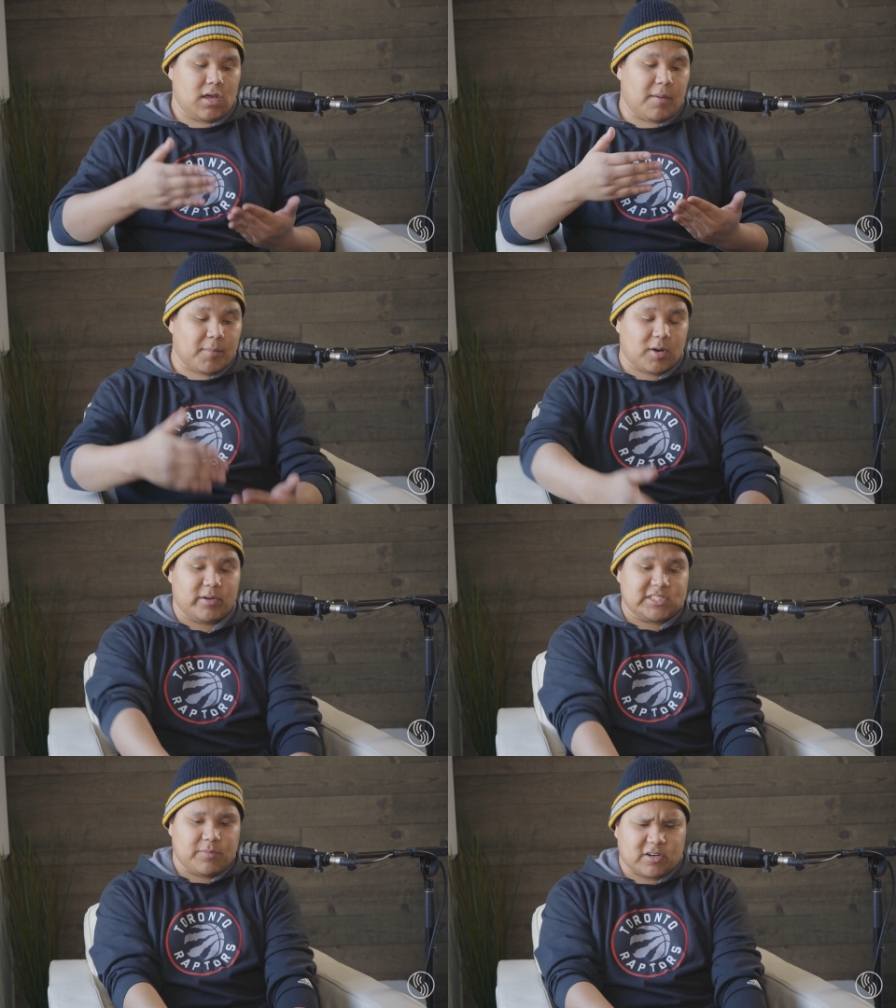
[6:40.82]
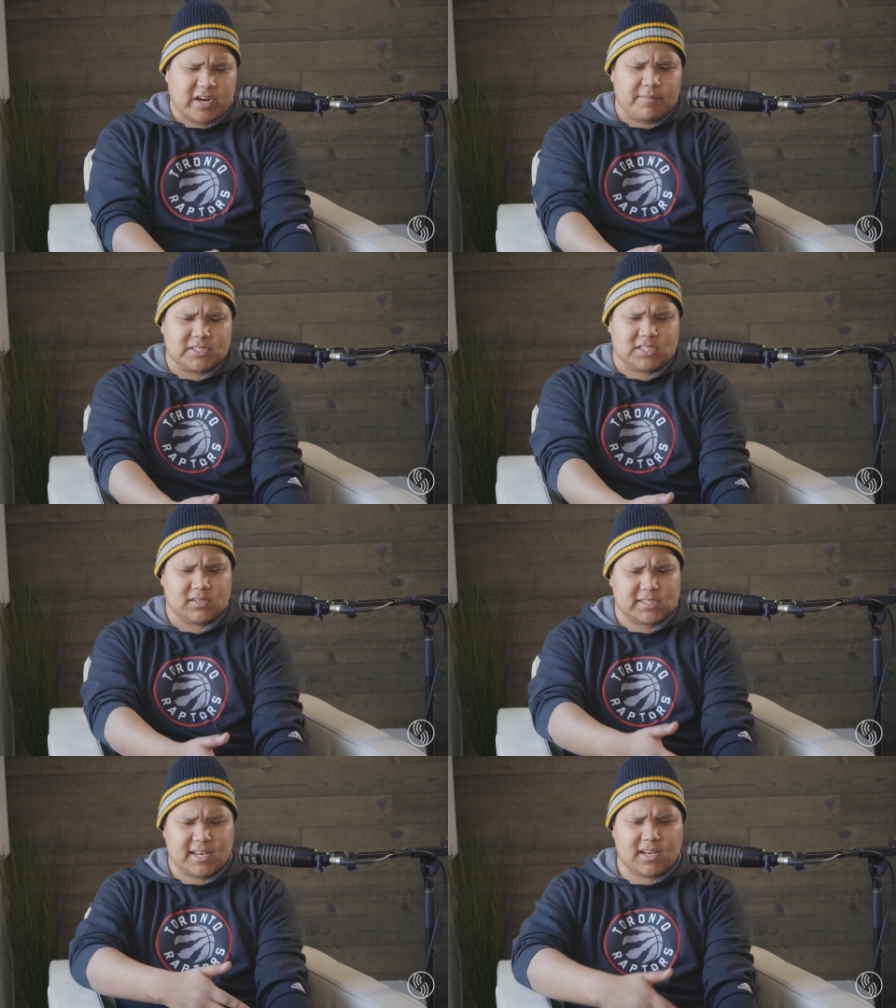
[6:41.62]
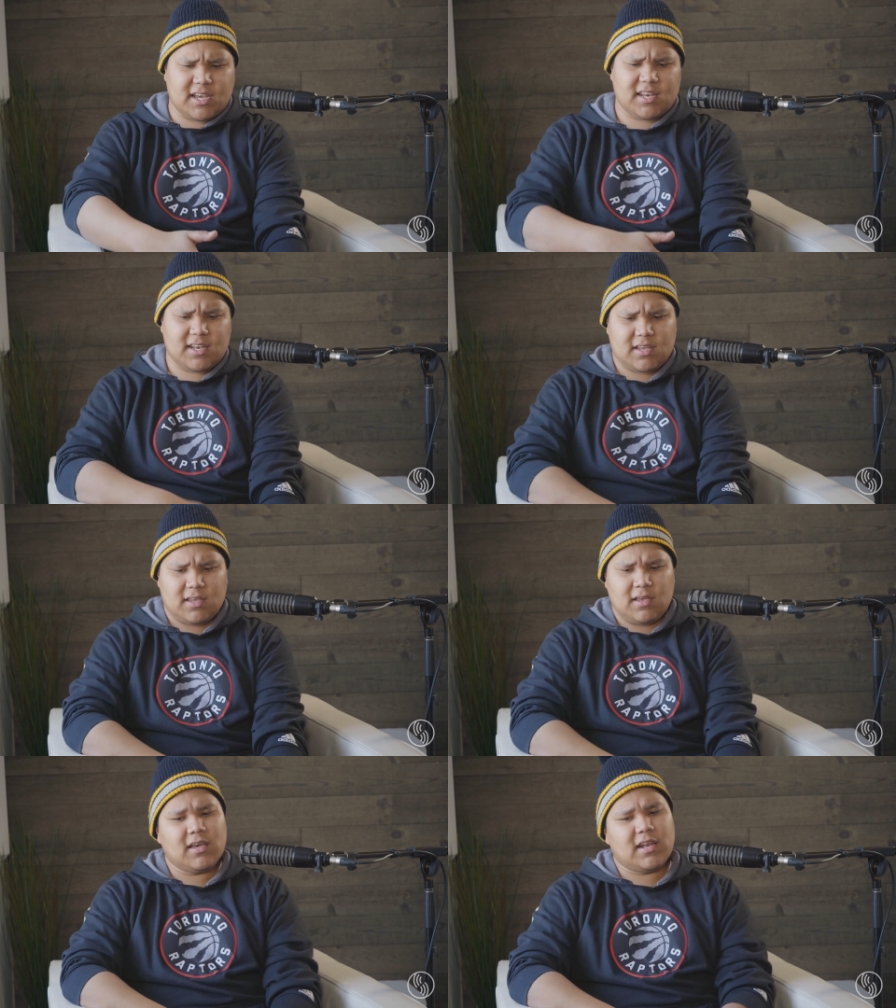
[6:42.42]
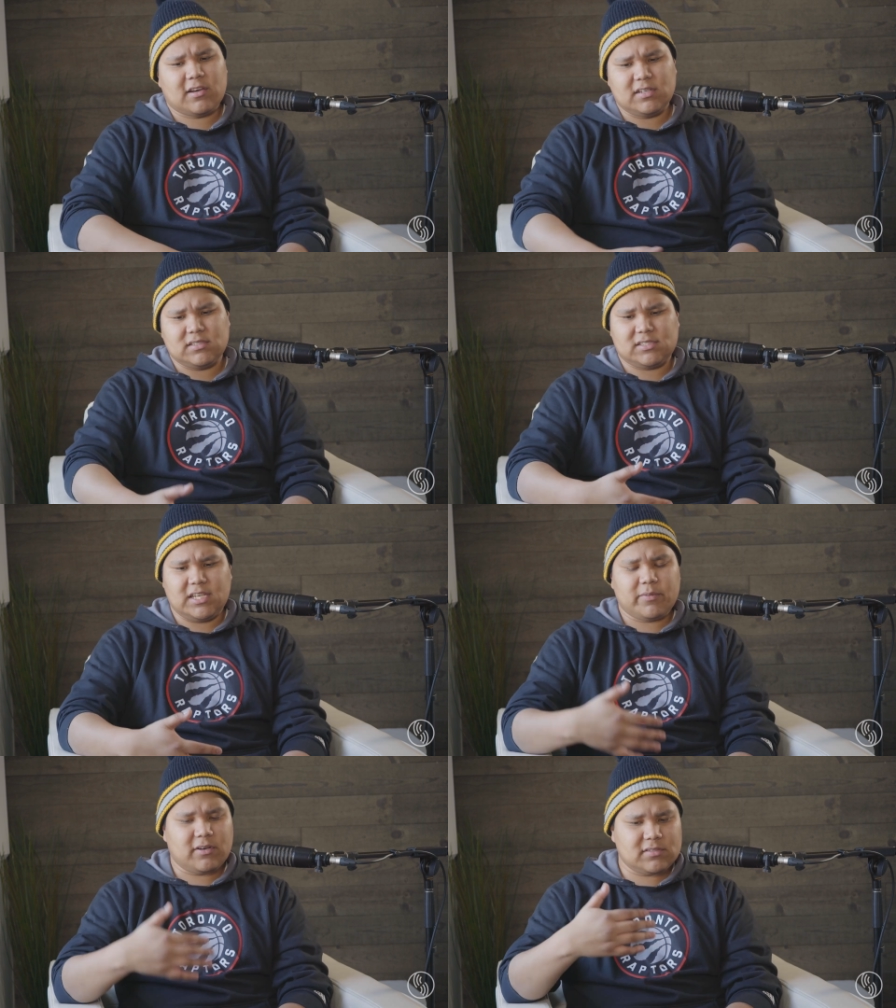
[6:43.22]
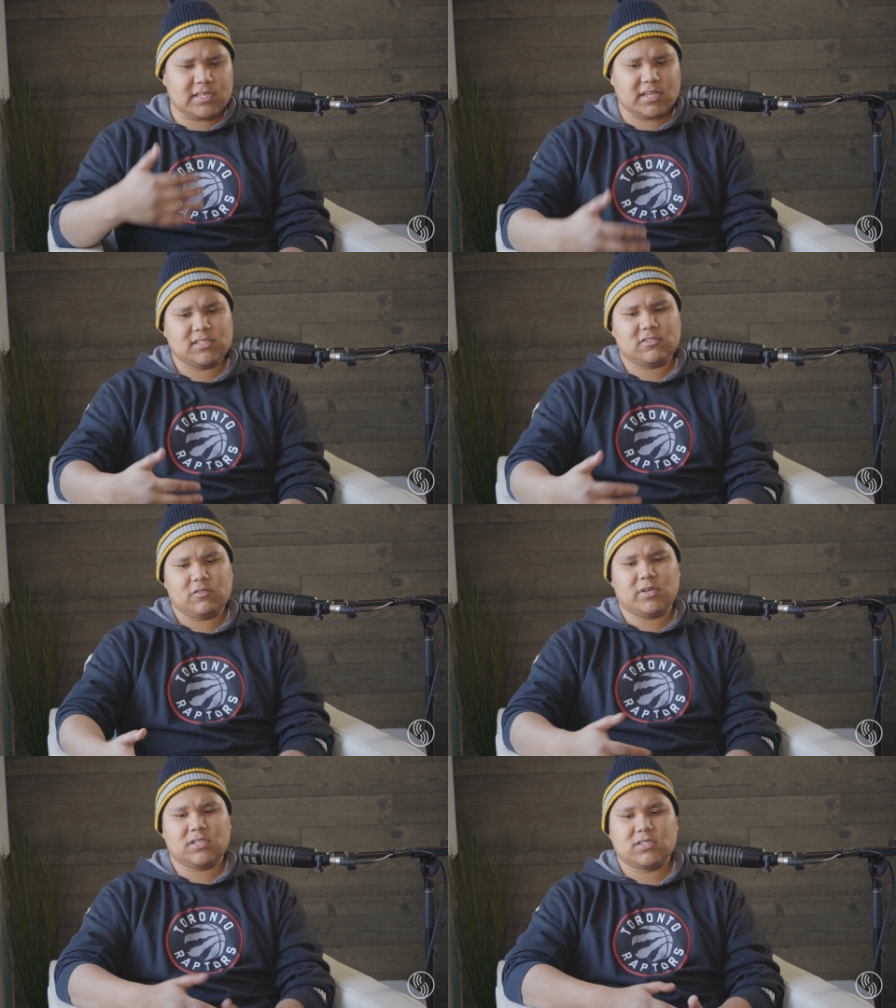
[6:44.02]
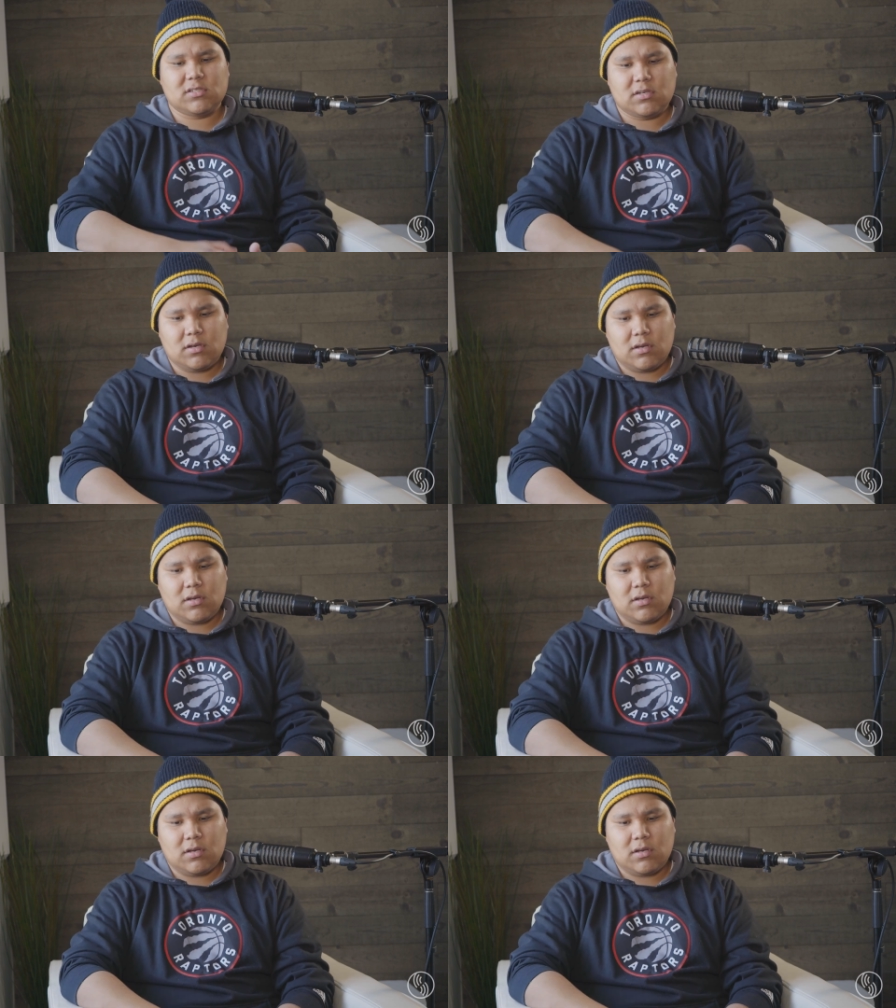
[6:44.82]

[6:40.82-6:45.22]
I remember I went to my grandma's house that night, and I couldn't sleep. I was thinking so much.